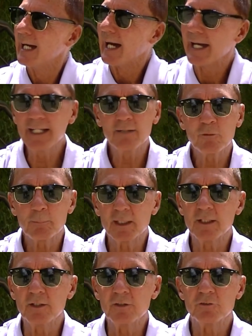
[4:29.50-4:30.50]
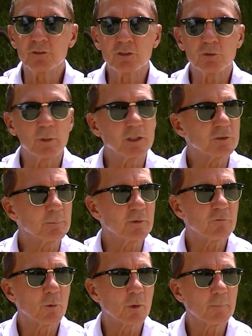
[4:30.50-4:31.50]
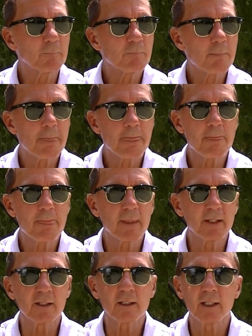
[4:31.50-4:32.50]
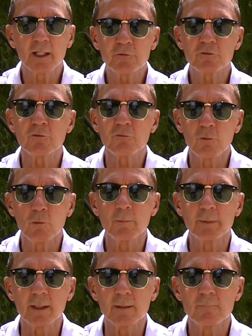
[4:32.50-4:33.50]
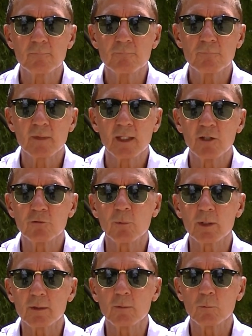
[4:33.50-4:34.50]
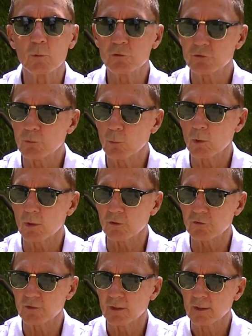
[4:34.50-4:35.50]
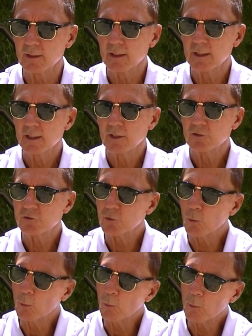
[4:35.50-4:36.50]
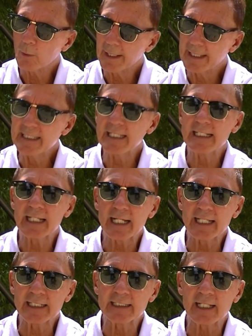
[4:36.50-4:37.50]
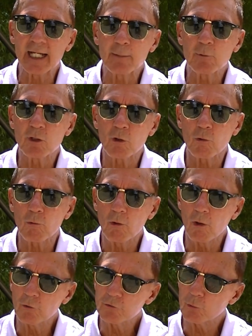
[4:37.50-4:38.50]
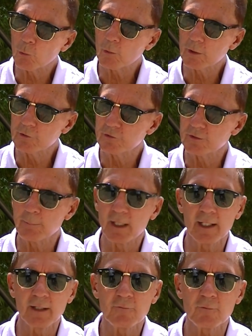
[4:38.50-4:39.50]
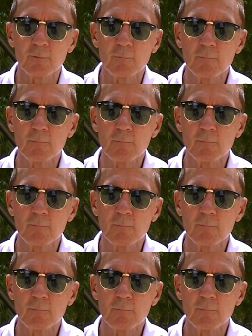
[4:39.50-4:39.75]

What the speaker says: I had never been in this situation before, and the claustrophobia is what was the worst. So in the night, I would crawl towards the bathroom.